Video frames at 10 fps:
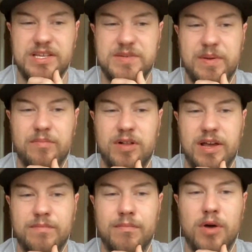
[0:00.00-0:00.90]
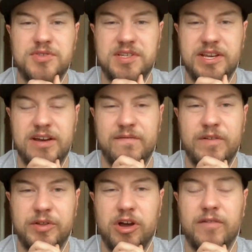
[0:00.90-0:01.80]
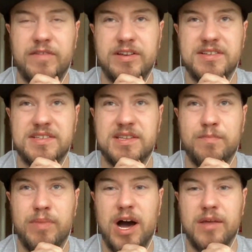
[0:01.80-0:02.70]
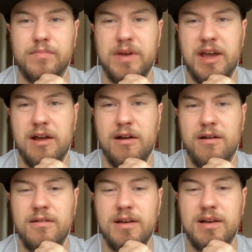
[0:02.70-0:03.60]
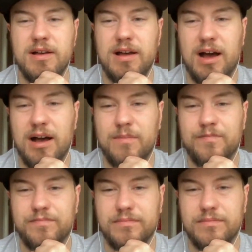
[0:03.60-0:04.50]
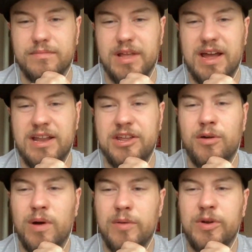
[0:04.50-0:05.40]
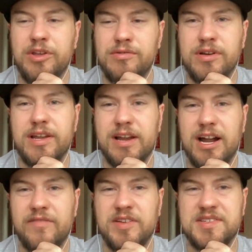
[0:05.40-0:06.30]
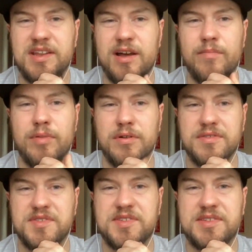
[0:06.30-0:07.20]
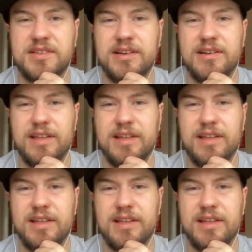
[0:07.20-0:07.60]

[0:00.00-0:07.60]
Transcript: He's been playing mostly on Philadelphia's bottom pair. And you know what? When you look at kind of his numbers